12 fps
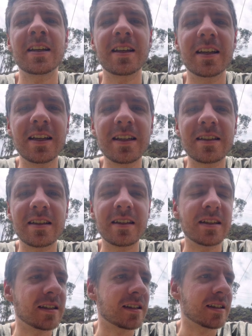This
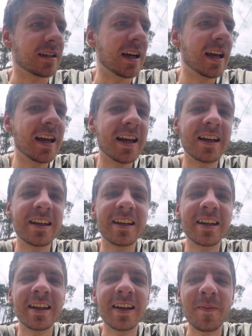is
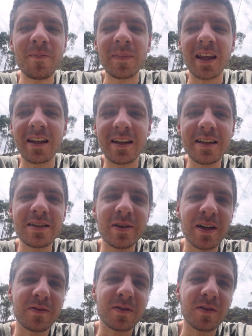and this you
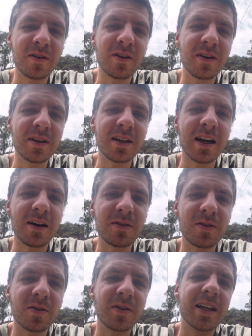have to learn how
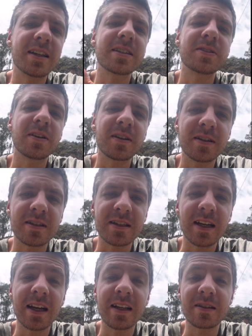to create certain
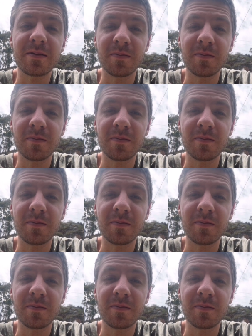styles